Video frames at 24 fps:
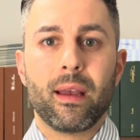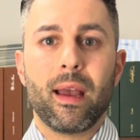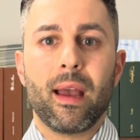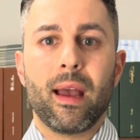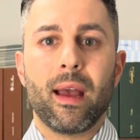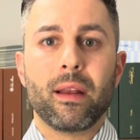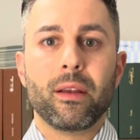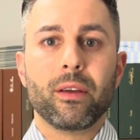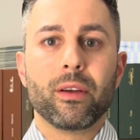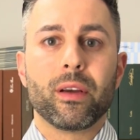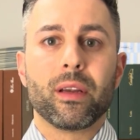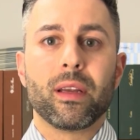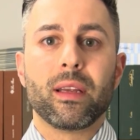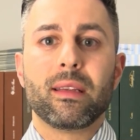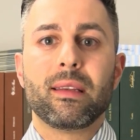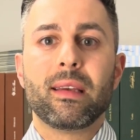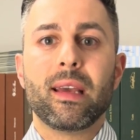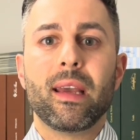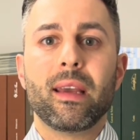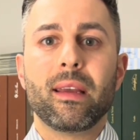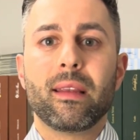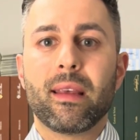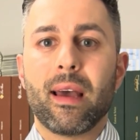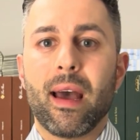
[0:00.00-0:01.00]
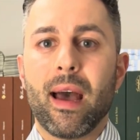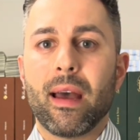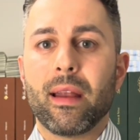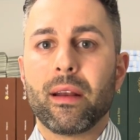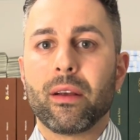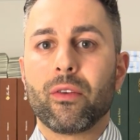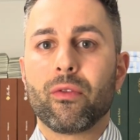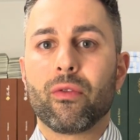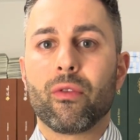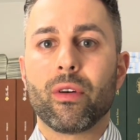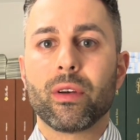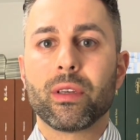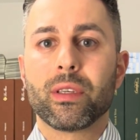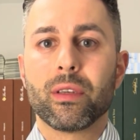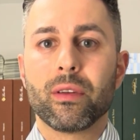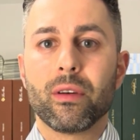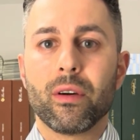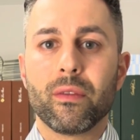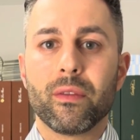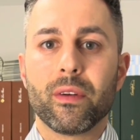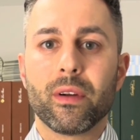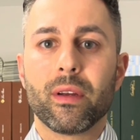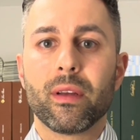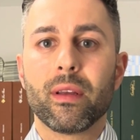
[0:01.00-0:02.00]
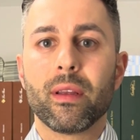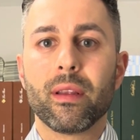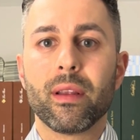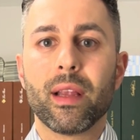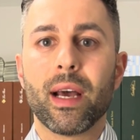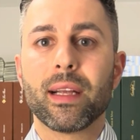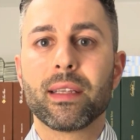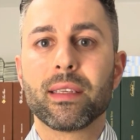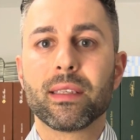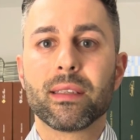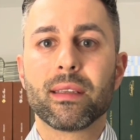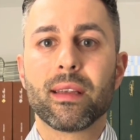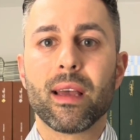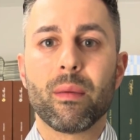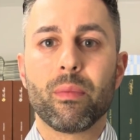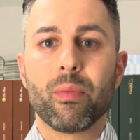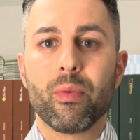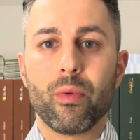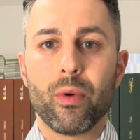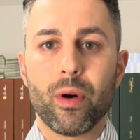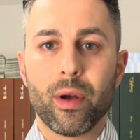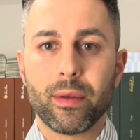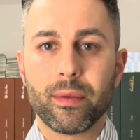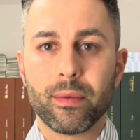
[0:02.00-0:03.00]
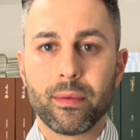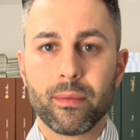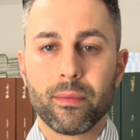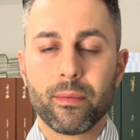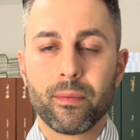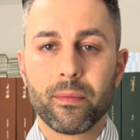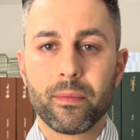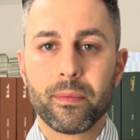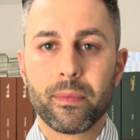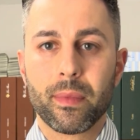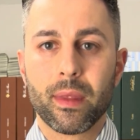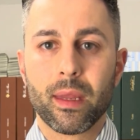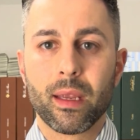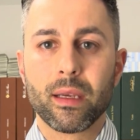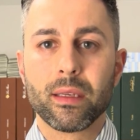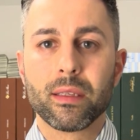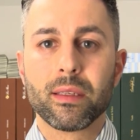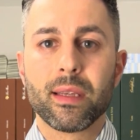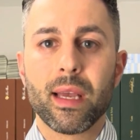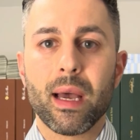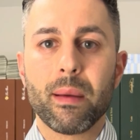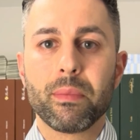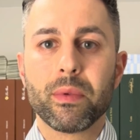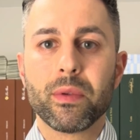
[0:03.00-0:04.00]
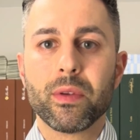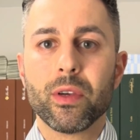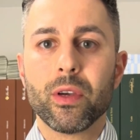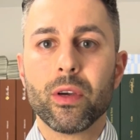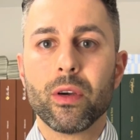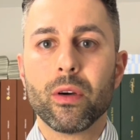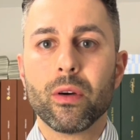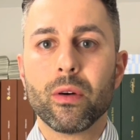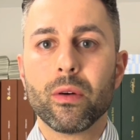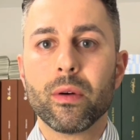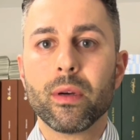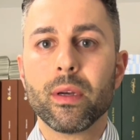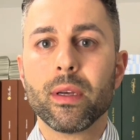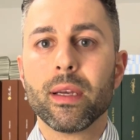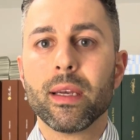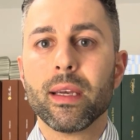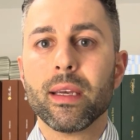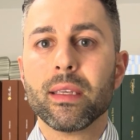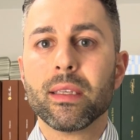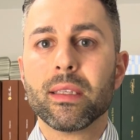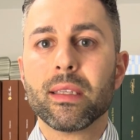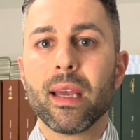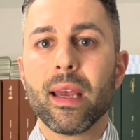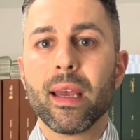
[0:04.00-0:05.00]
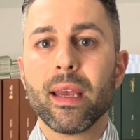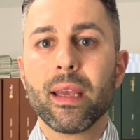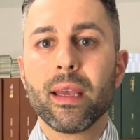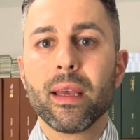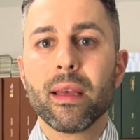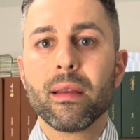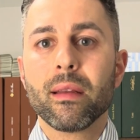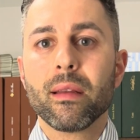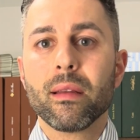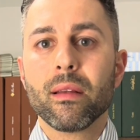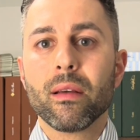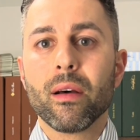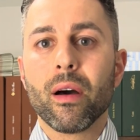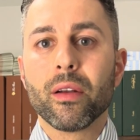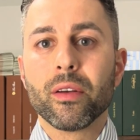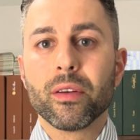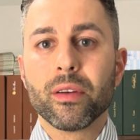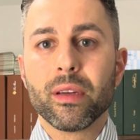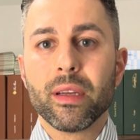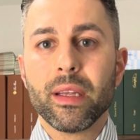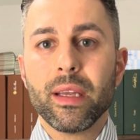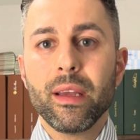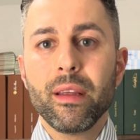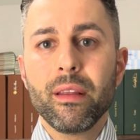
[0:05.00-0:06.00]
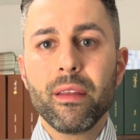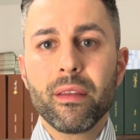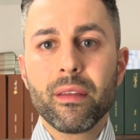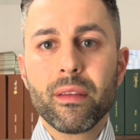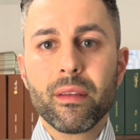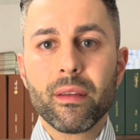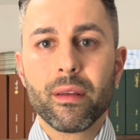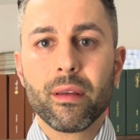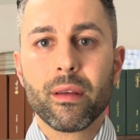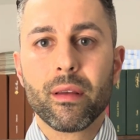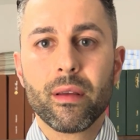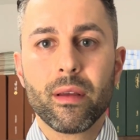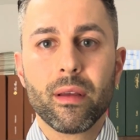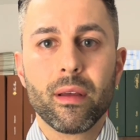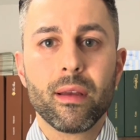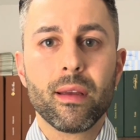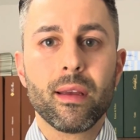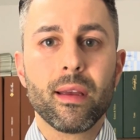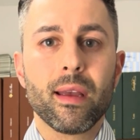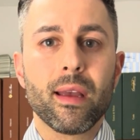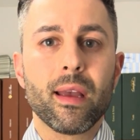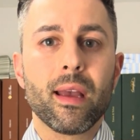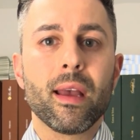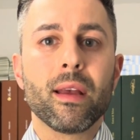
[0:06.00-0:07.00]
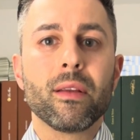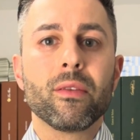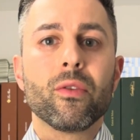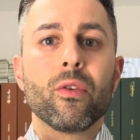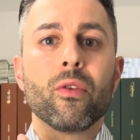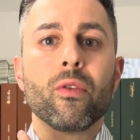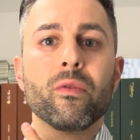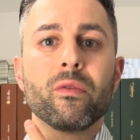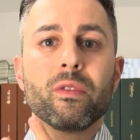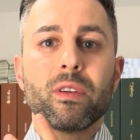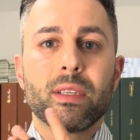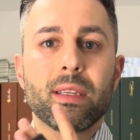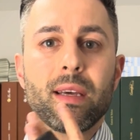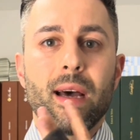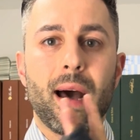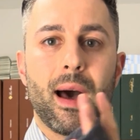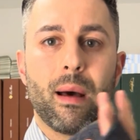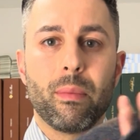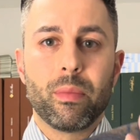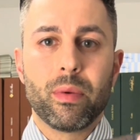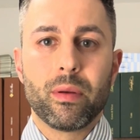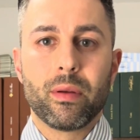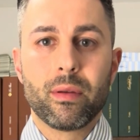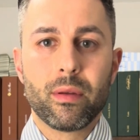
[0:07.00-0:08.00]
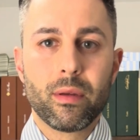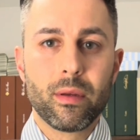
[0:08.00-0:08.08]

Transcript: And you're gonna take that and cross it over. That's step one. Step two is take it underneath and over top.